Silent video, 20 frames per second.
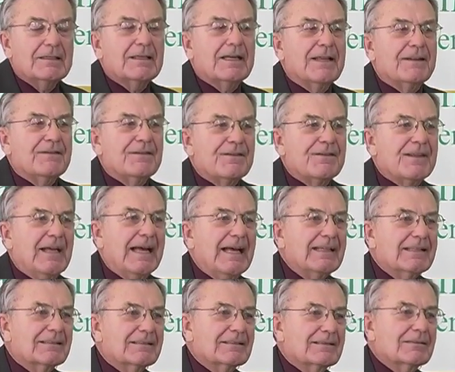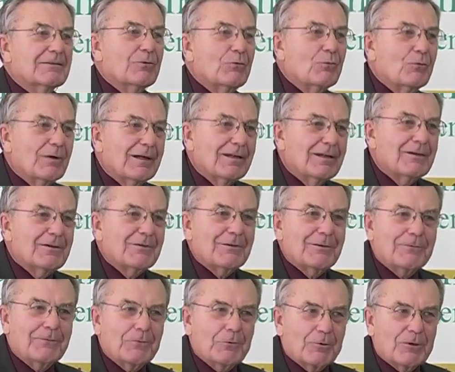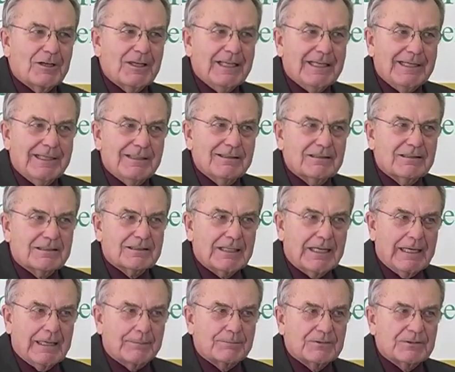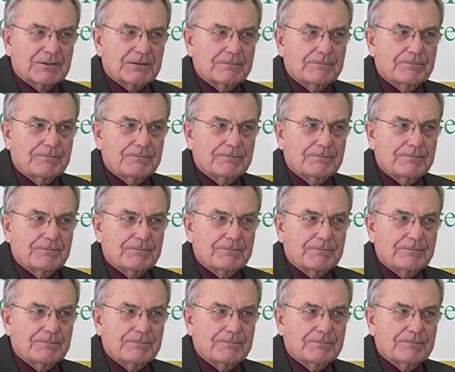and that's where the 4-lane stops.